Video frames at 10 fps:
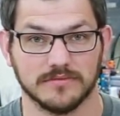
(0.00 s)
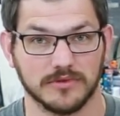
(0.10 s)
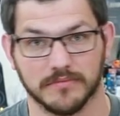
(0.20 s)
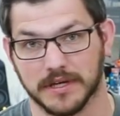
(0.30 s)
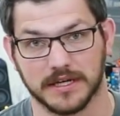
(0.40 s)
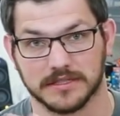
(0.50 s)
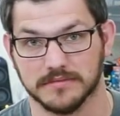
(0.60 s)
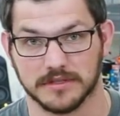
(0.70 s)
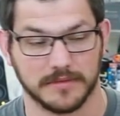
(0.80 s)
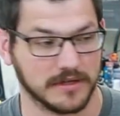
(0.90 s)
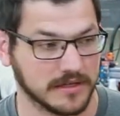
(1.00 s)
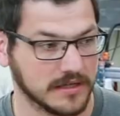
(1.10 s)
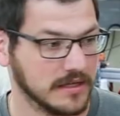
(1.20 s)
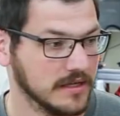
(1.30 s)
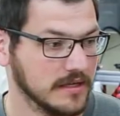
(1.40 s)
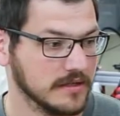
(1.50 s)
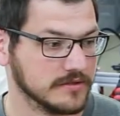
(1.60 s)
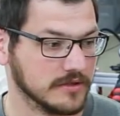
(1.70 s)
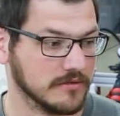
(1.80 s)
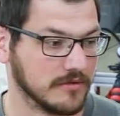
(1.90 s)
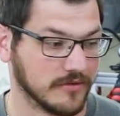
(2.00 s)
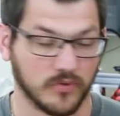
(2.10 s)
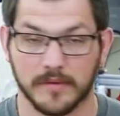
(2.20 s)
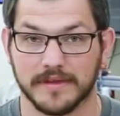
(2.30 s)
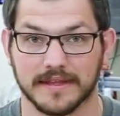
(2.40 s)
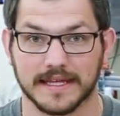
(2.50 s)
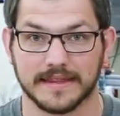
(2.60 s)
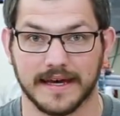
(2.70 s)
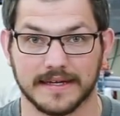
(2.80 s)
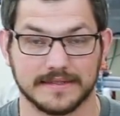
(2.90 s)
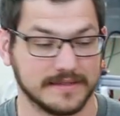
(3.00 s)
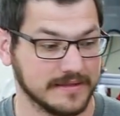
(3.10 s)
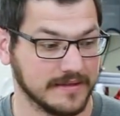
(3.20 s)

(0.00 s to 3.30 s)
we don't pay customs in America, so we don't have to waive anything like that.